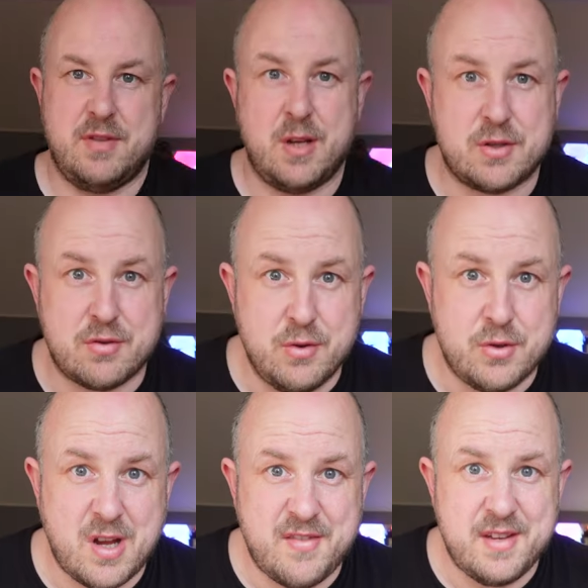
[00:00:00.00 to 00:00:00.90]
No
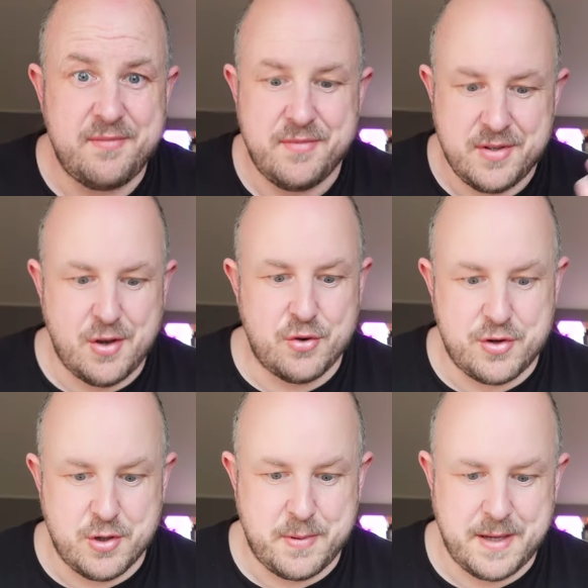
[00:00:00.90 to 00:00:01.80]
screwdriver, no
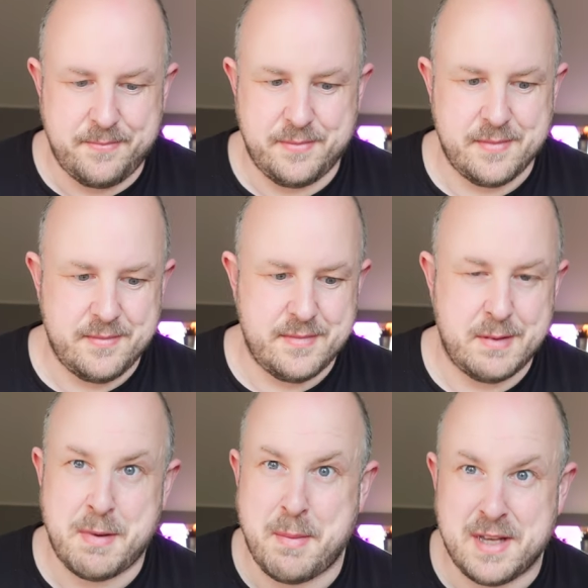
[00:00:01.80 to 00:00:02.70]
drill bit.
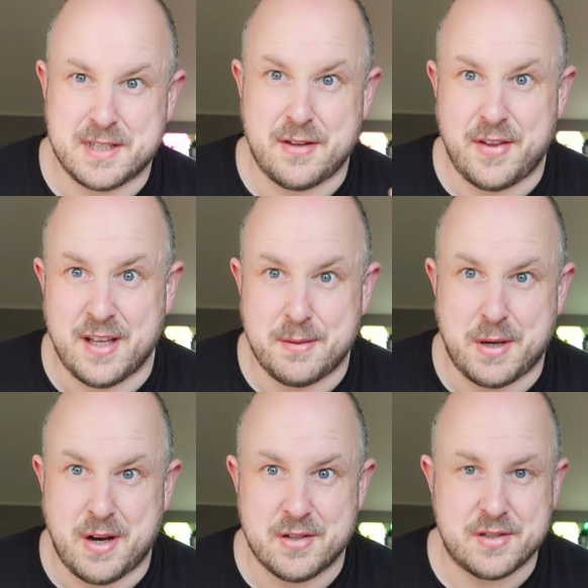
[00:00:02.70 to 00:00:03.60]
Maybe that's the thing of the
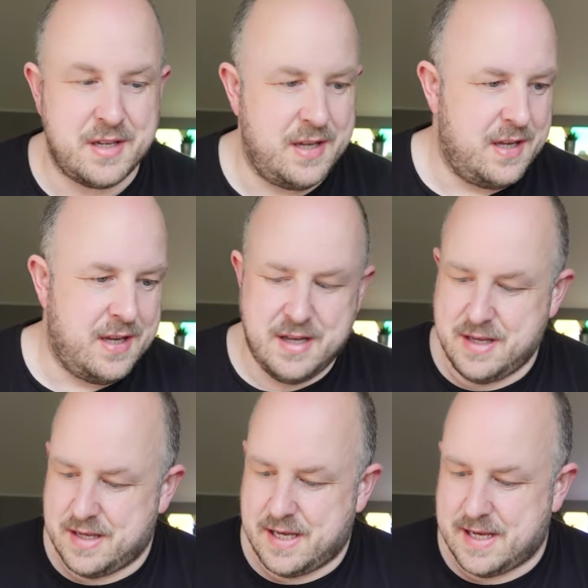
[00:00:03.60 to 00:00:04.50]
past
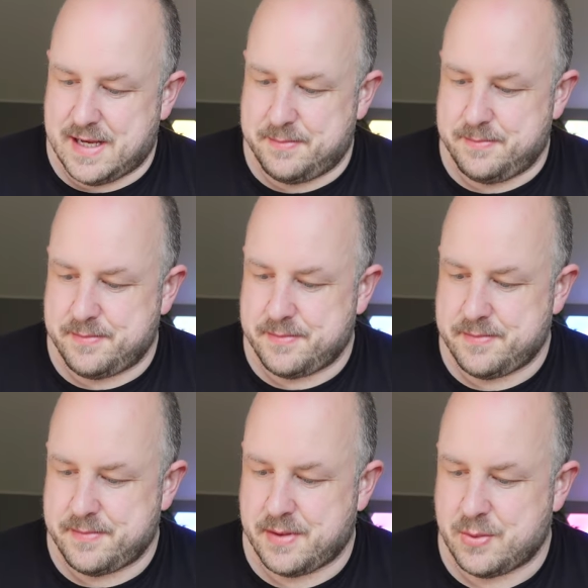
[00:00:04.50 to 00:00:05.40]

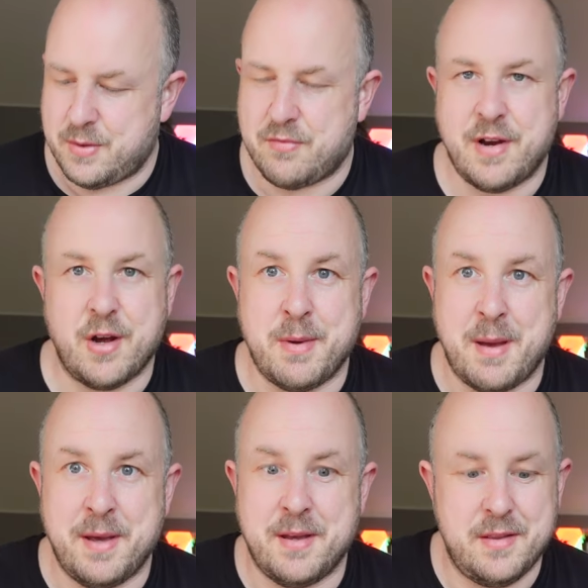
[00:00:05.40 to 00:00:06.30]
with Ring, or
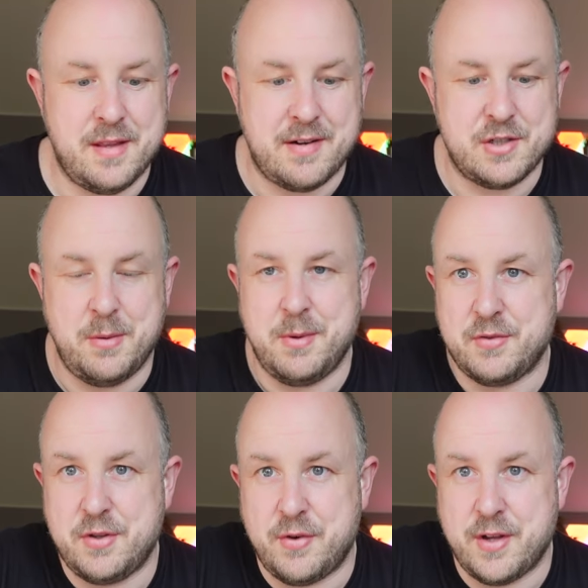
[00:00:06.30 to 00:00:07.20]
maybe they're assuming
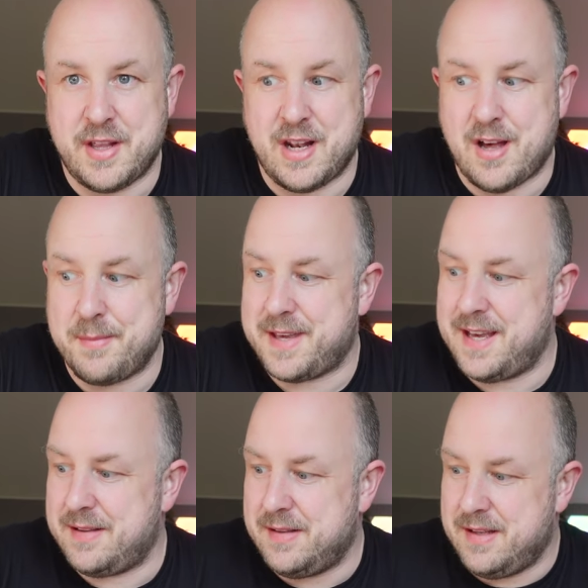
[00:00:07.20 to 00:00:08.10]
obviously you've already got the alarm
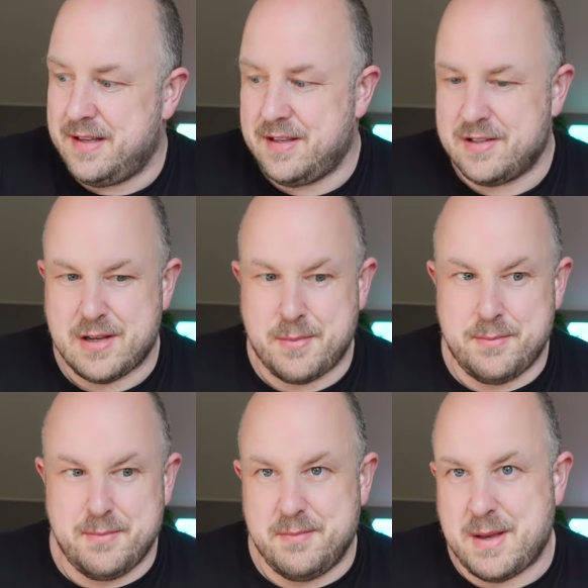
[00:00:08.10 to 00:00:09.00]
kit. So
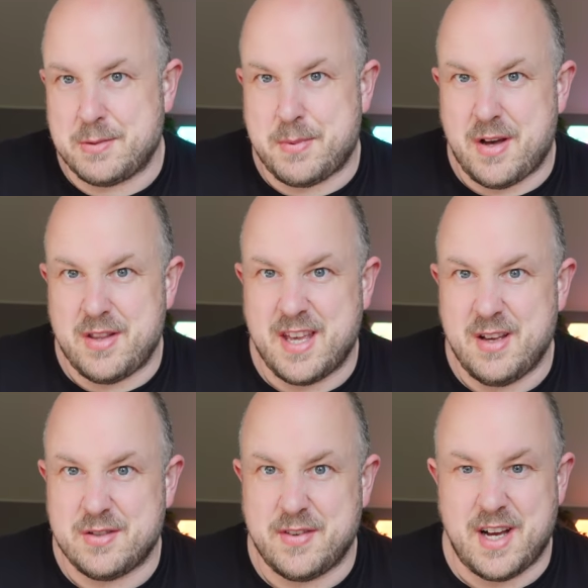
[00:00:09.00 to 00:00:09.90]
that was part of the
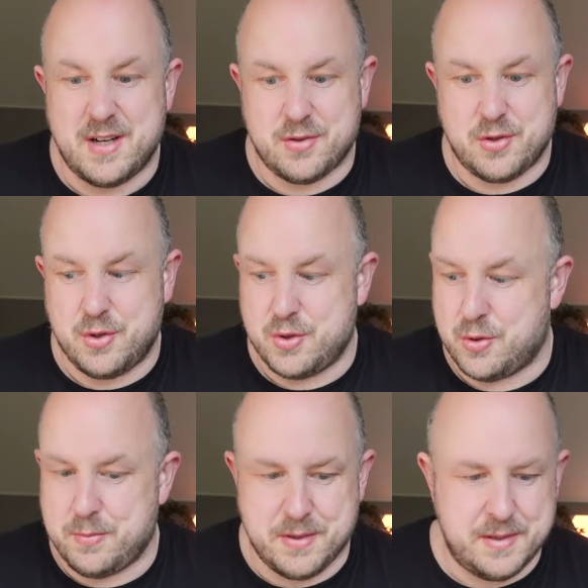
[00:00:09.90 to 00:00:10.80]
kit or something, I'm not too
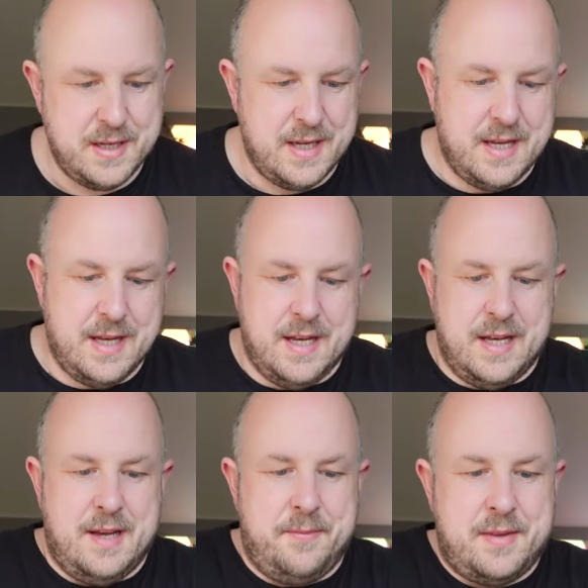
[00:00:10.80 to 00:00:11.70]
sure, but
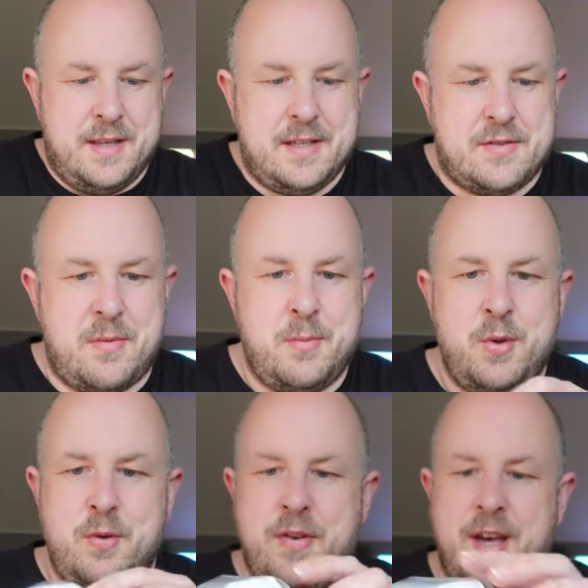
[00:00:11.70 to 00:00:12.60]
let's
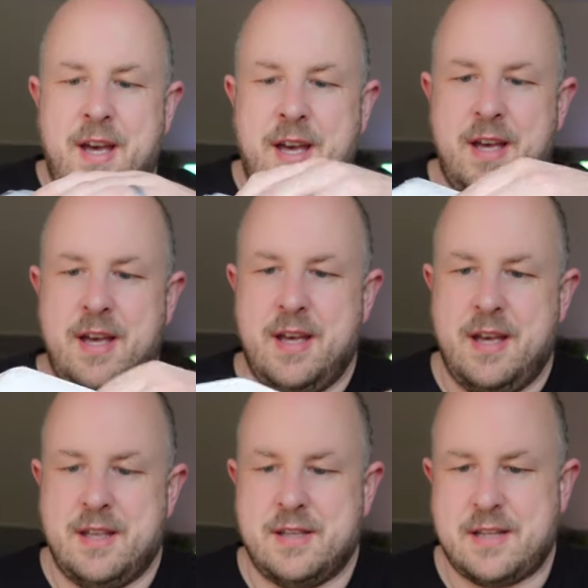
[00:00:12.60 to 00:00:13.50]
remove
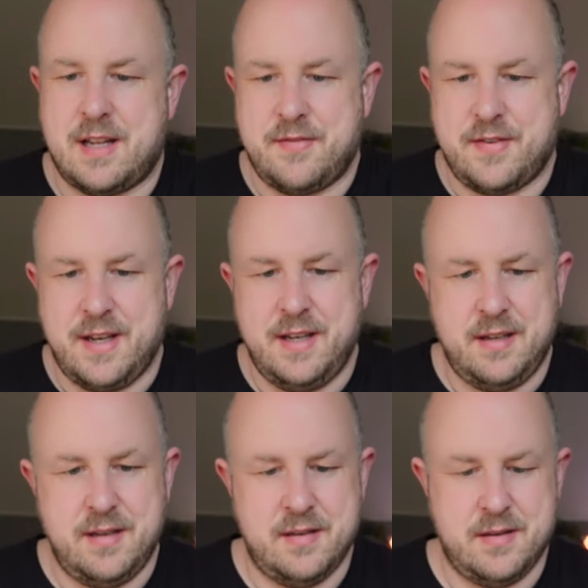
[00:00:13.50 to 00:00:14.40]
the cellophane